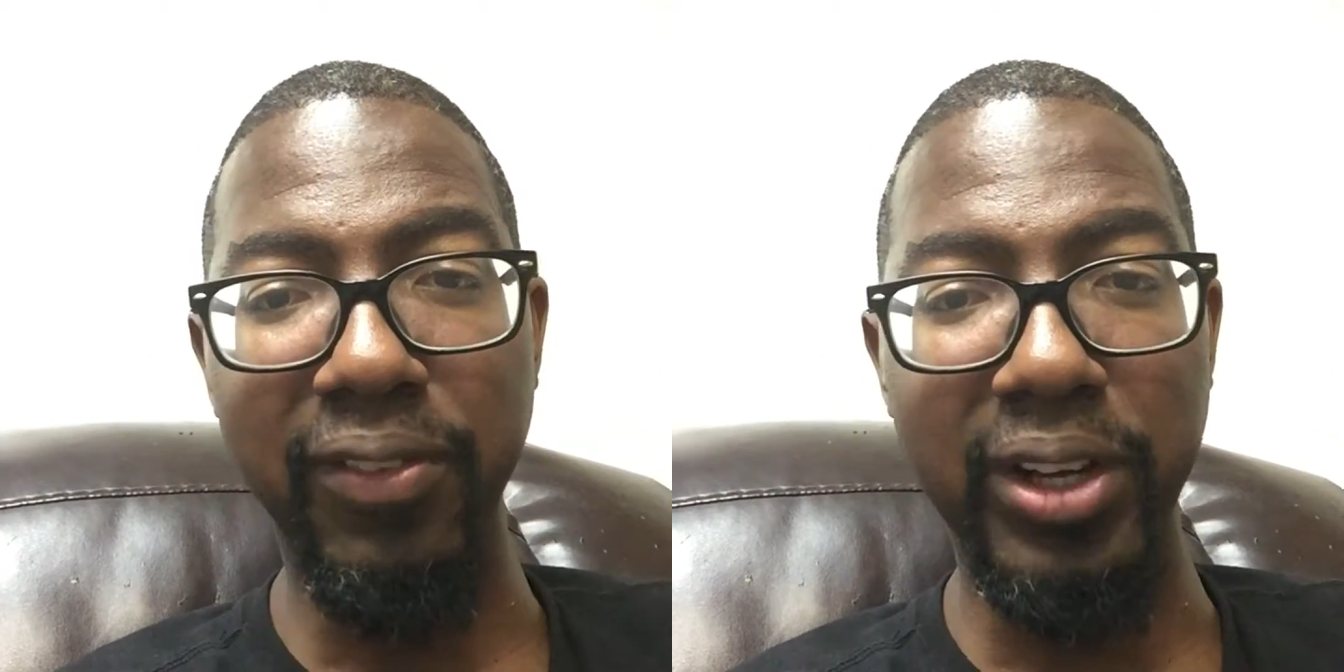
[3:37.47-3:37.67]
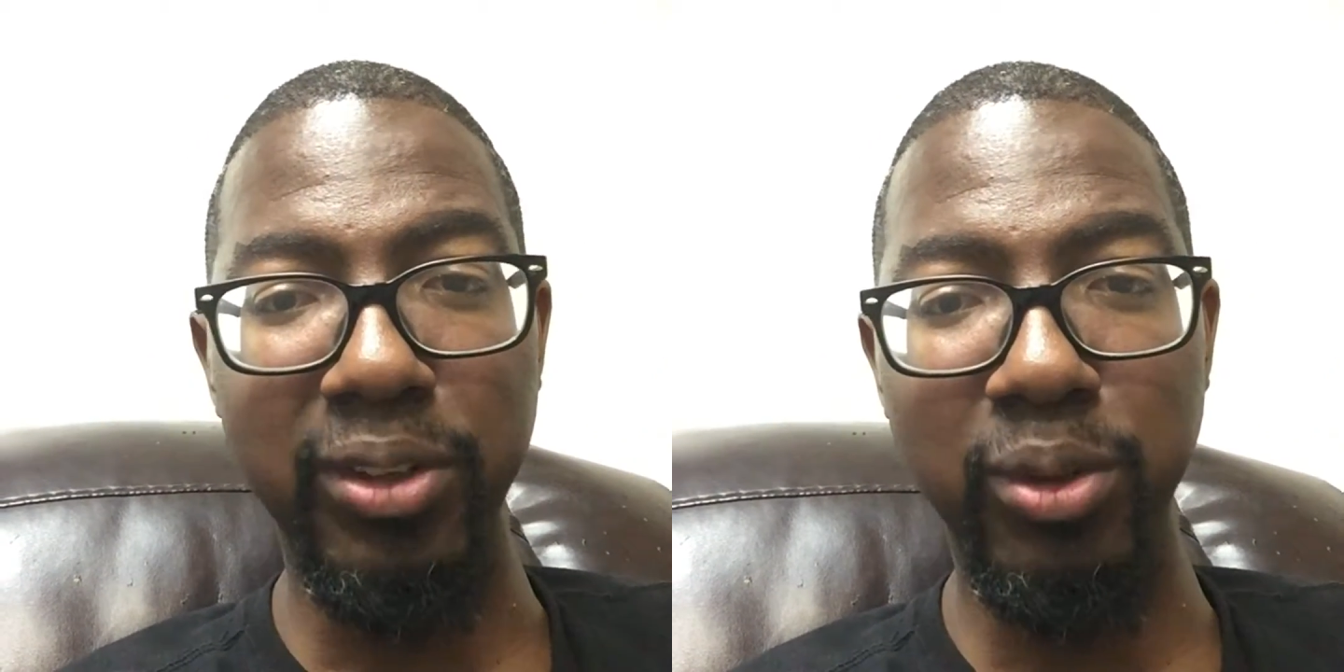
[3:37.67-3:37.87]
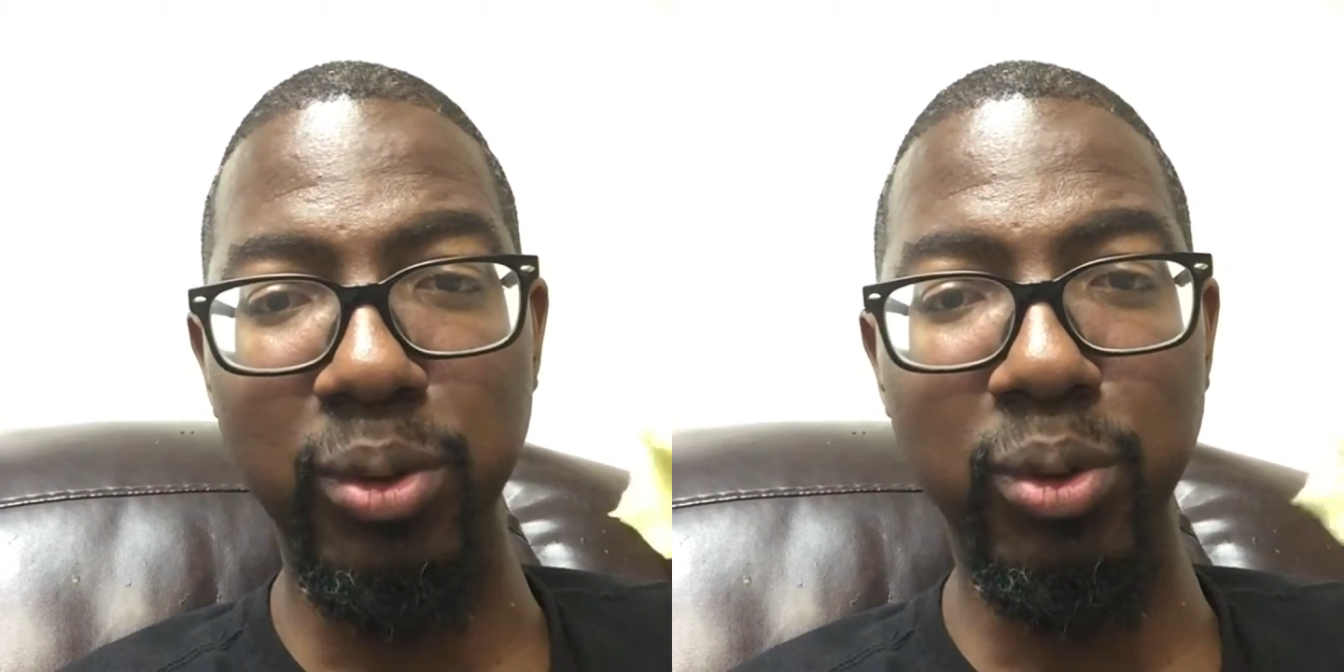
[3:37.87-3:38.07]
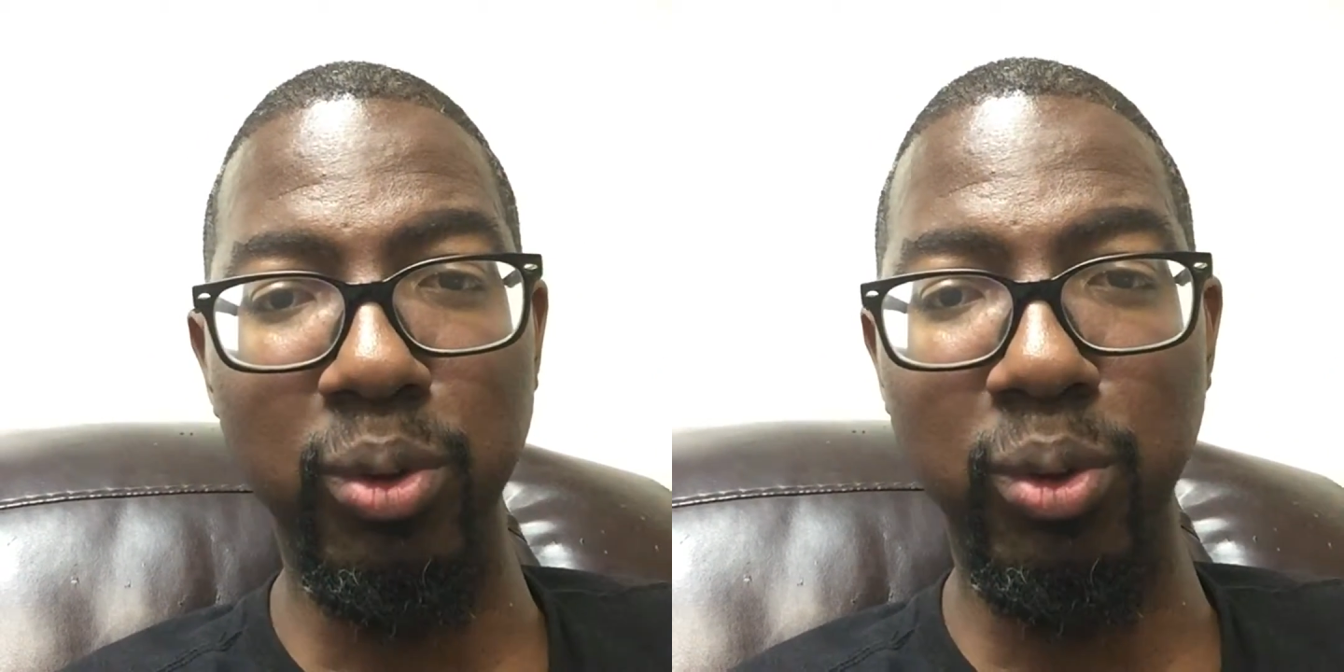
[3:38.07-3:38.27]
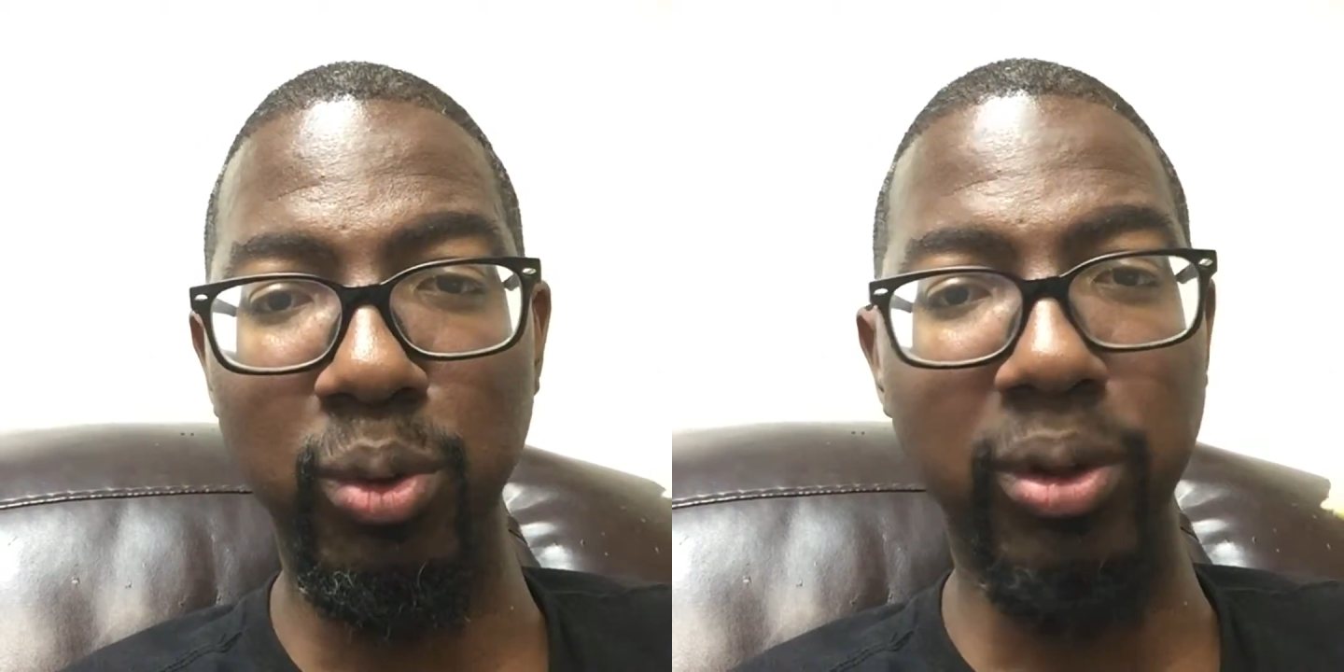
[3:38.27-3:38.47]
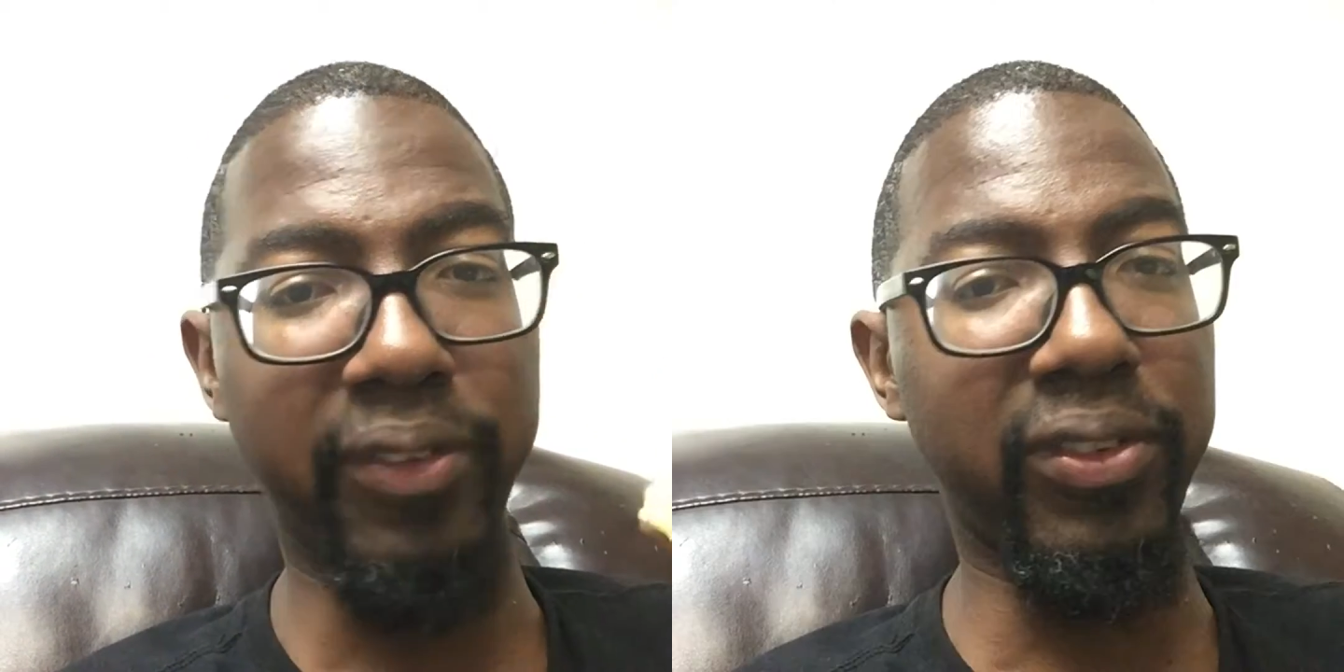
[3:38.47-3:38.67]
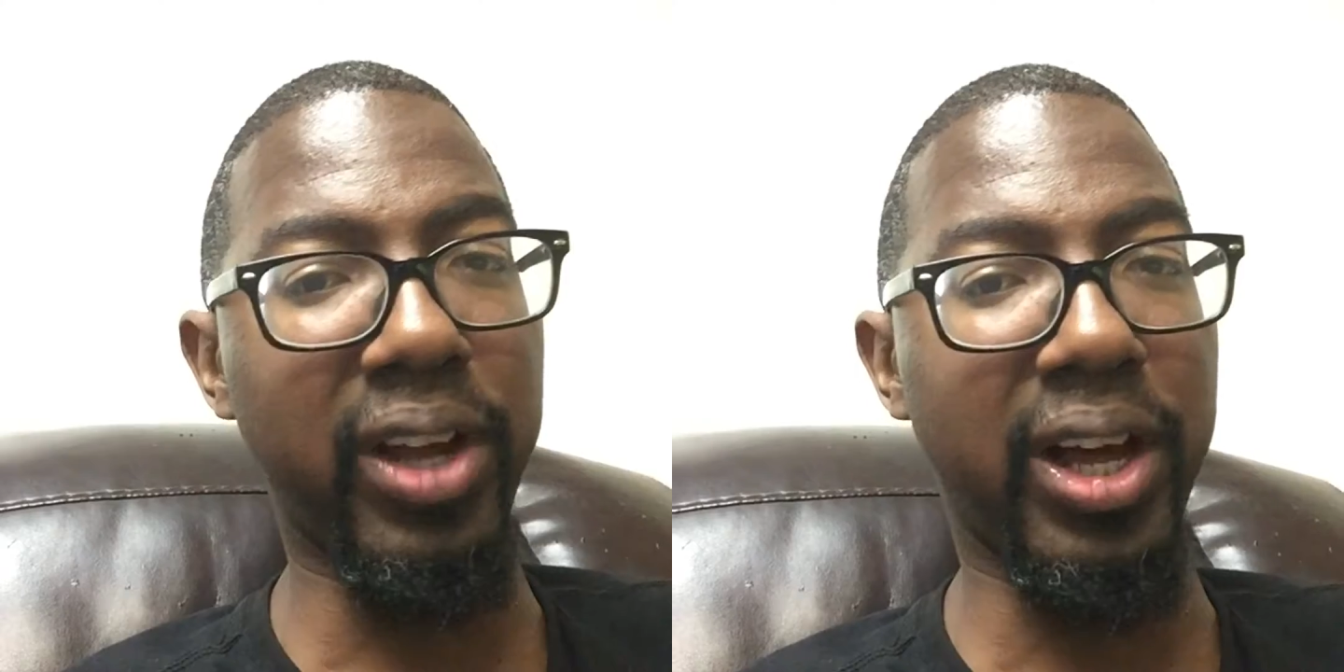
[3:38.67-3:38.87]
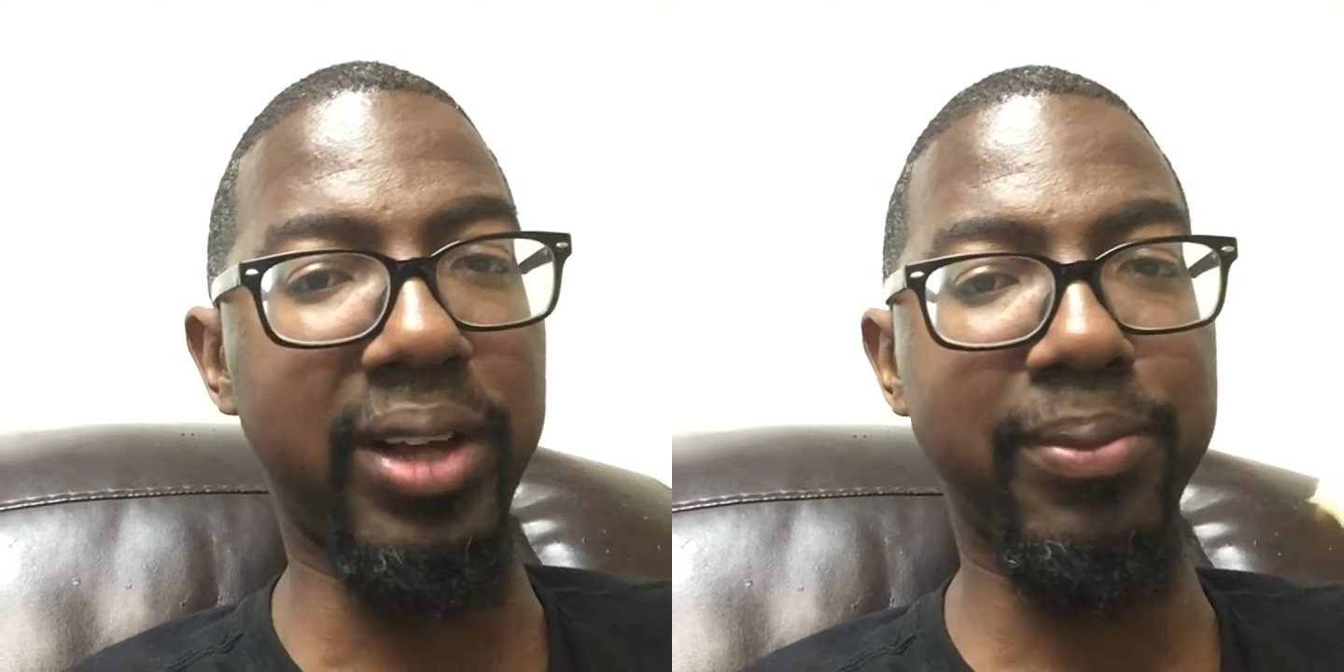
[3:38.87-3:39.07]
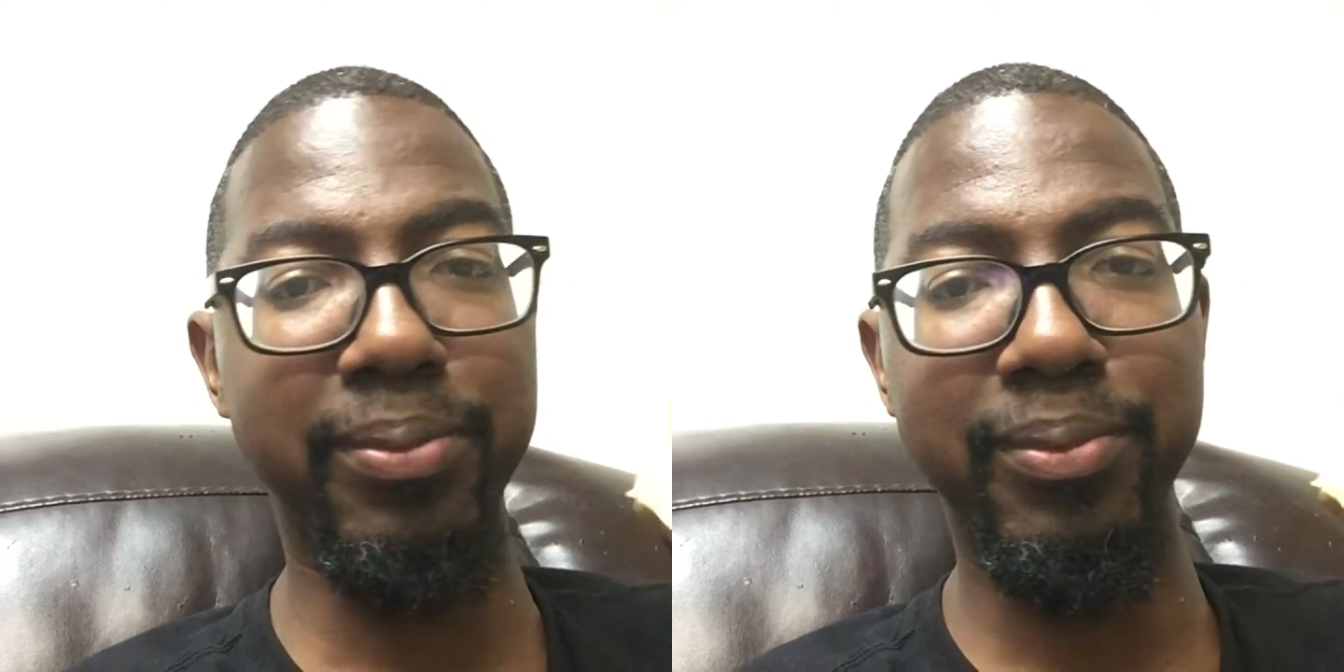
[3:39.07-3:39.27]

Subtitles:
If I do, cool. If not,